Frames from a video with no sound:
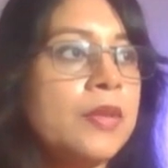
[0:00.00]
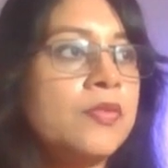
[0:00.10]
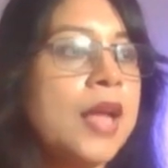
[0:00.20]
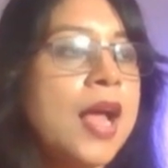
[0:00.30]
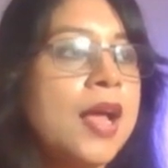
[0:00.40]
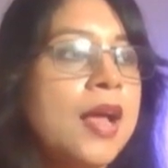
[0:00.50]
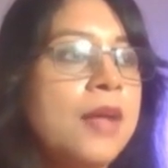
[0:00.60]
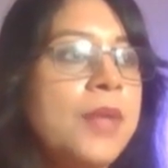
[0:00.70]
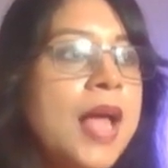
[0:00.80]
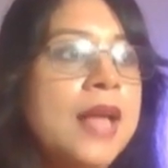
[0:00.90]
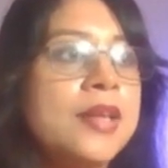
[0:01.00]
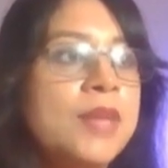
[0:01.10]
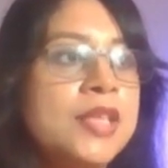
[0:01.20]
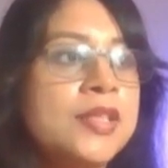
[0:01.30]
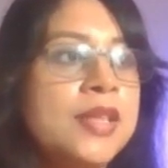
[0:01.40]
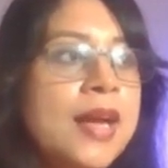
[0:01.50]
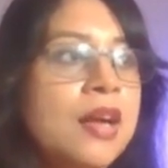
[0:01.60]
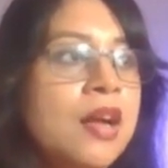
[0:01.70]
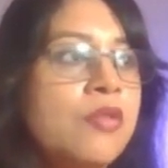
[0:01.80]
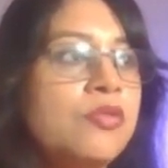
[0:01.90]
I have added my Slack
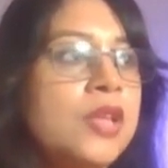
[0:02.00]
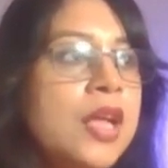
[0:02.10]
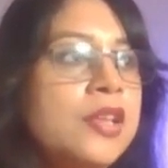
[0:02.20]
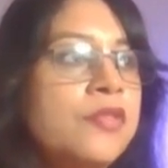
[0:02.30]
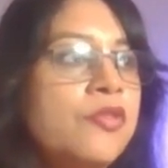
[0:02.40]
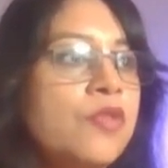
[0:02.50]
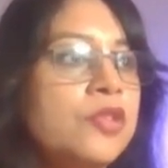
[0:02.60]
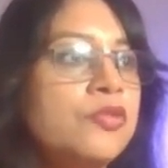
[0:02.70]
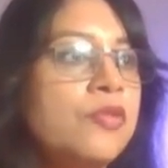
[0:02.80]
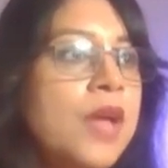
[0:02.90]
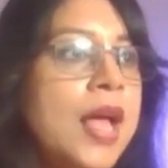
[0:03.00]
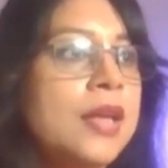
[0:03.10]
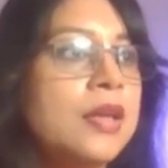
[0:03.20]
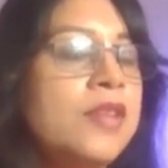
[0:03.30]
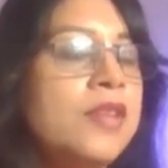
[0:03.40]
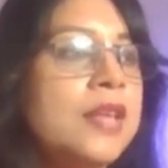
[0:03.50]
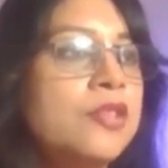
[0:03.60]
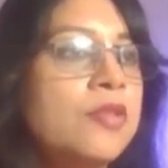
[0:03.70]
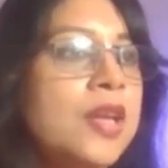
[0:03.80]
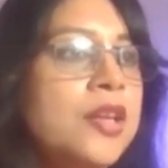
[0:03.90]
account, and if you want to create new
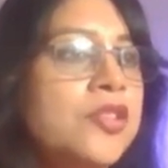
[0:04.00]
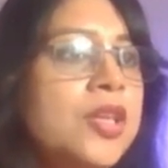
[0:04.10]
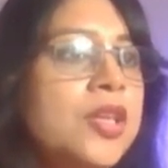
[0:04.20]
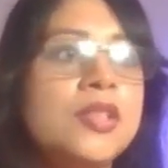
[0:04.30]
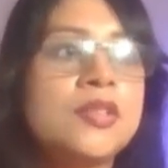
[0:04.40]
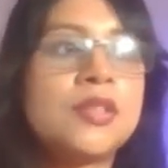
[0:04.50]
credential, just